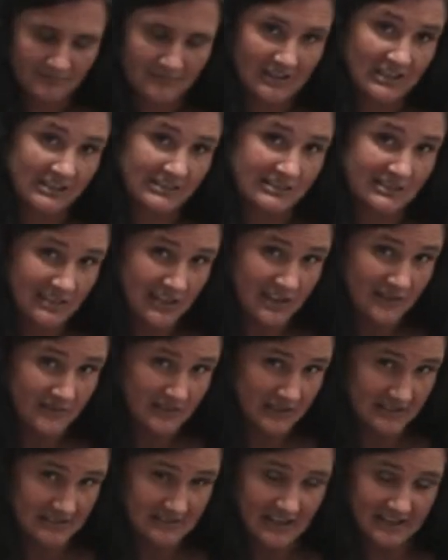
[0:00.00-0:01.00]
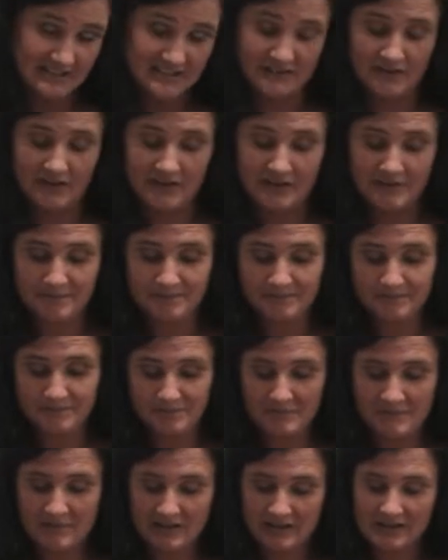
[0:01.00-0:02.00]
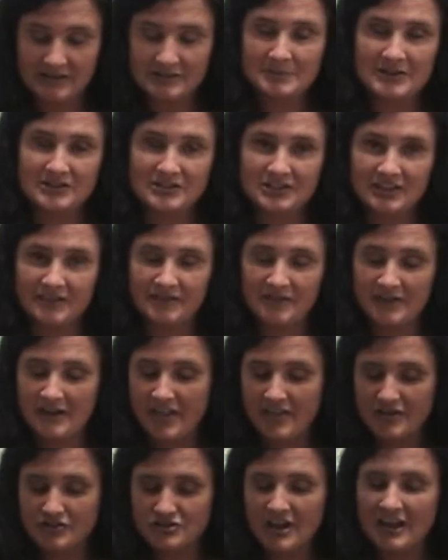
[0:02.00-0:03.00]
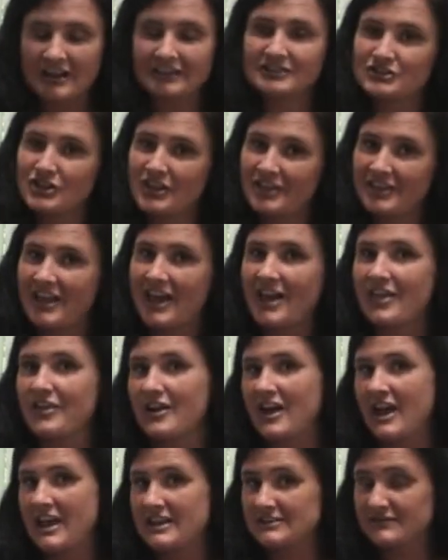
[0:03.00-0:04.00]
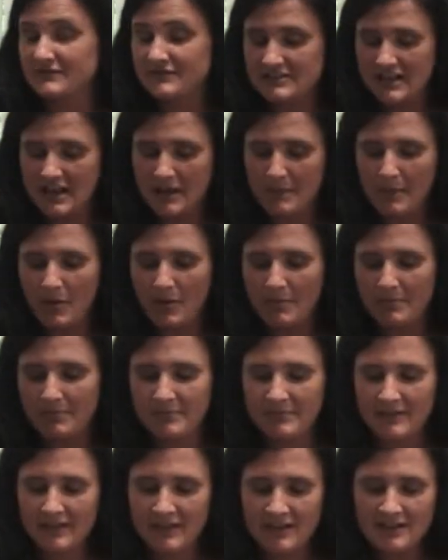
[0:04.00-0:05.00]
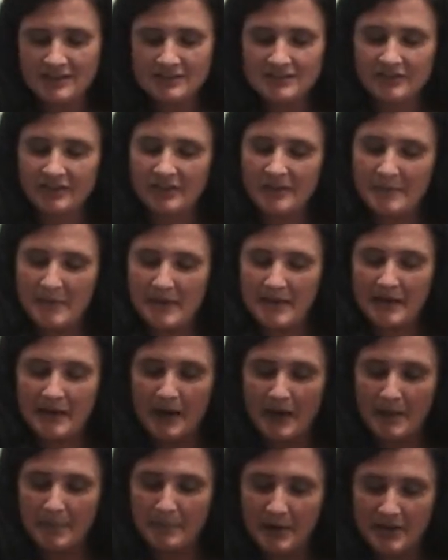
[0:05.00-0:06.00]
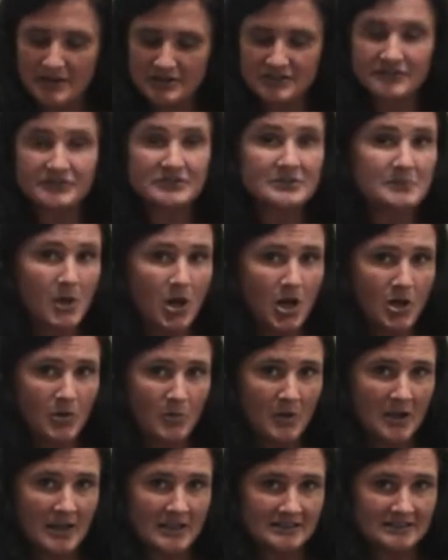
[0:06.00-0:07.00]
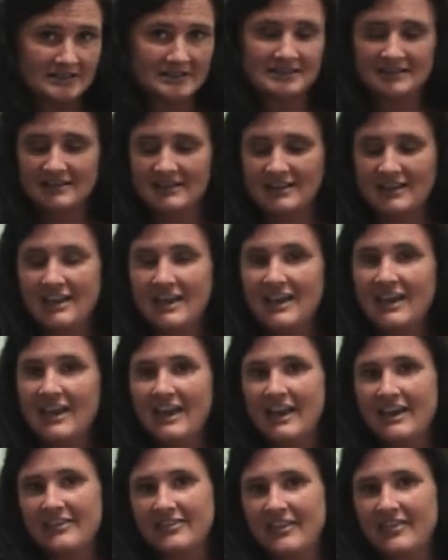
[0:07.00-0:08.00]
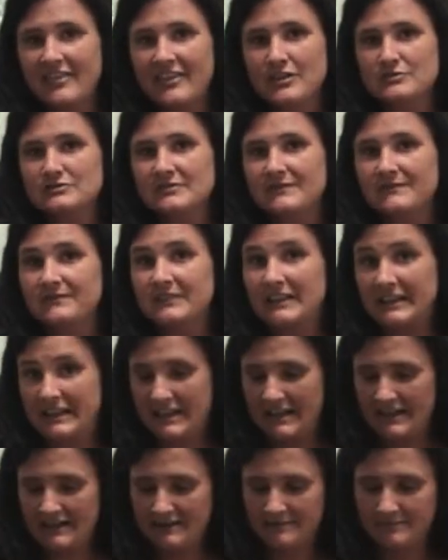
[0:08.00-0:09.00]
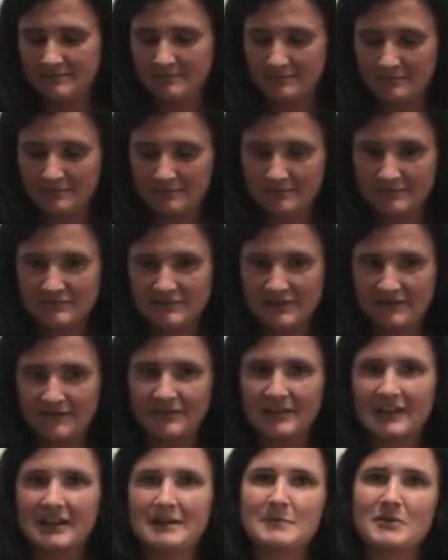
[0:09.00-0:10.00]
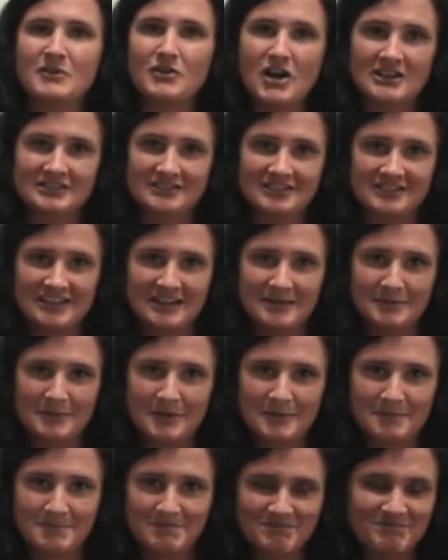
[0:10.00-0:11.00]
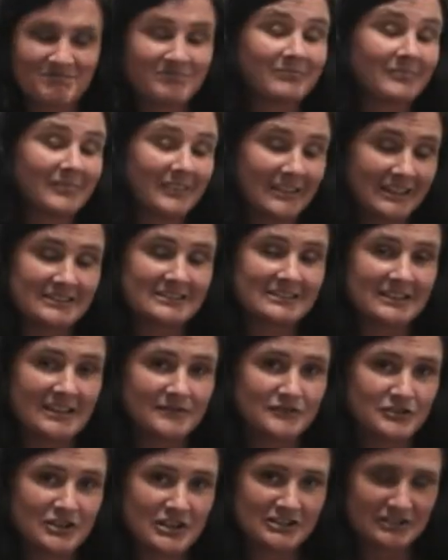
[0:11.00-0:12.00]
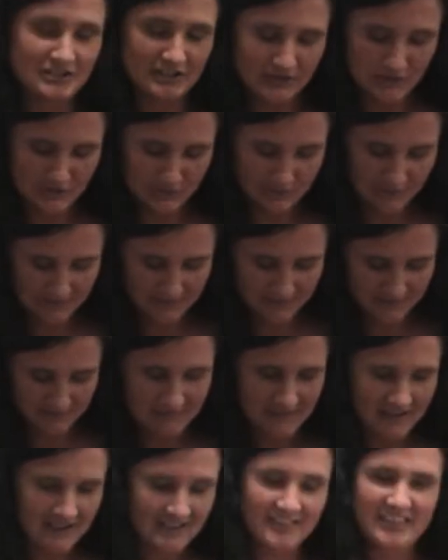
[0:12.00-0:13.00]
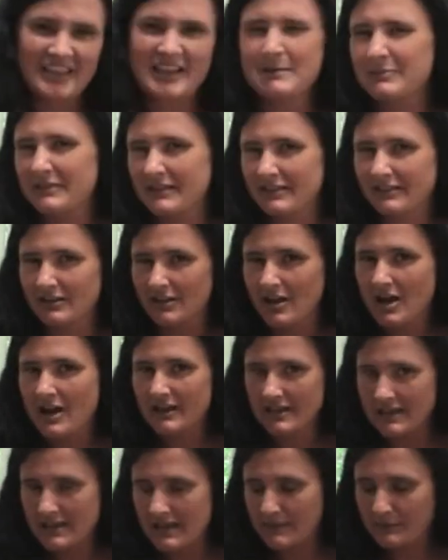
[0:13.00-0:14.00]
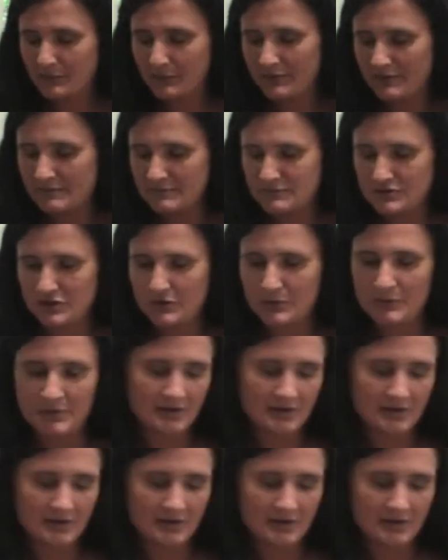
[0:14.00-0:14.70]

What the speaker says: Kids love this activity, especially if another child is on the other end of the table. So they make a bunch of small ones, and then they use a flicking to flick them across the table. Kids love chasing those. They can play little hockey games with them too.